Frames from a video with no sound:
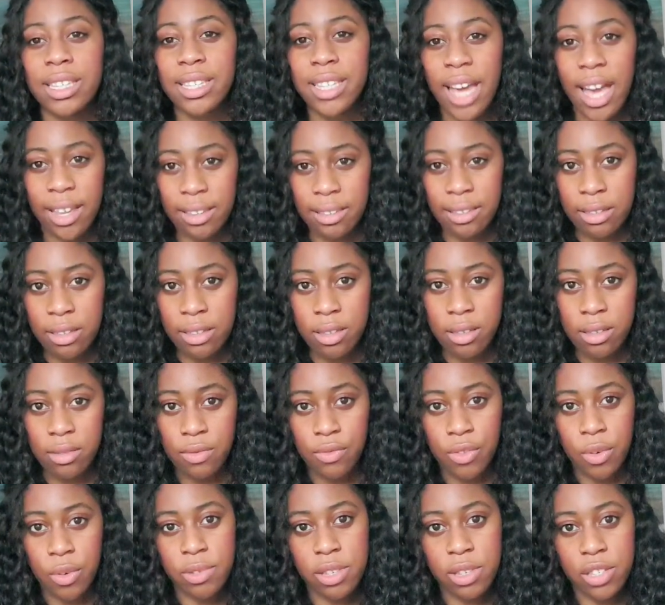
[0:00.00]
get
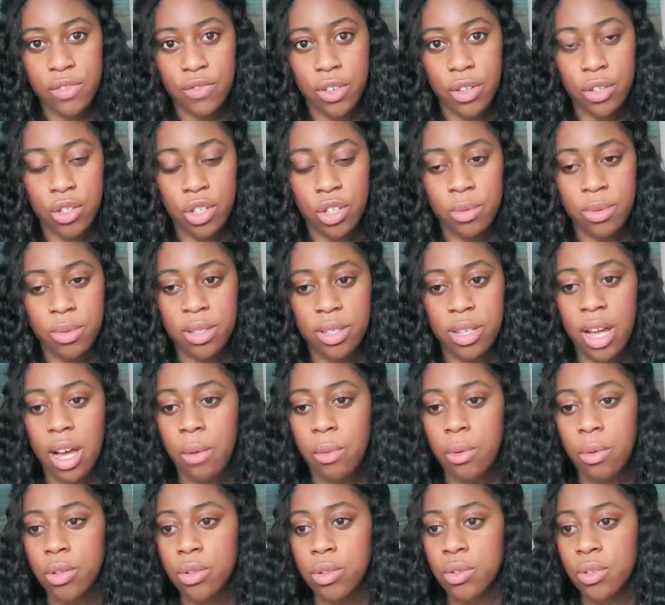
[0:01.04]
from this video, something that
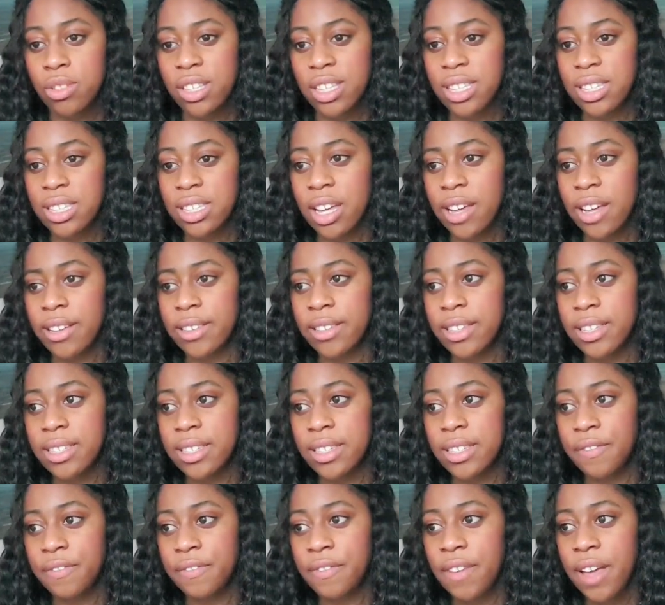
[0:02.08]
I want you to understand,
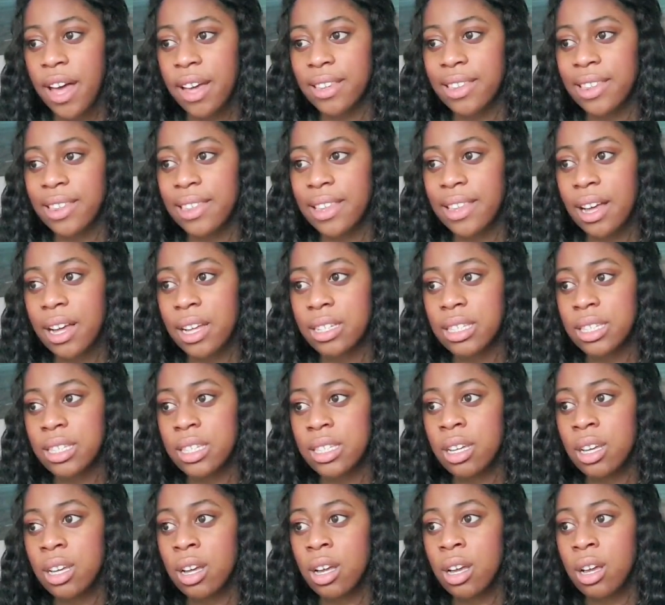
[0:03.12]
is the fact
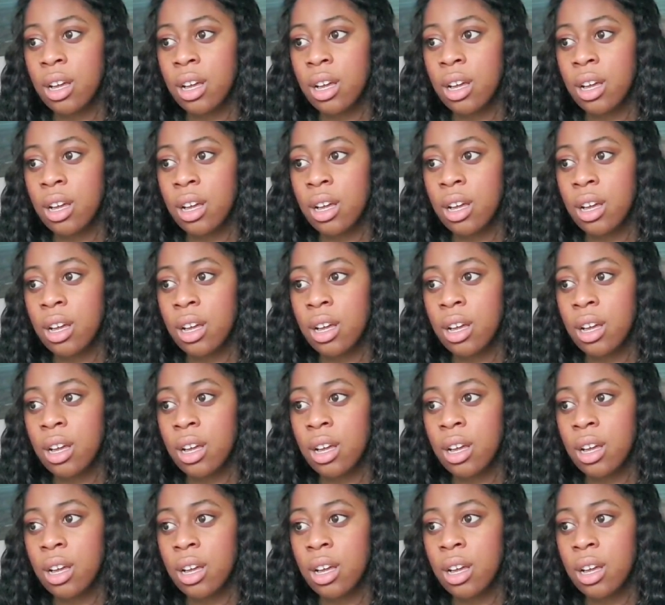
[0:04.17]
that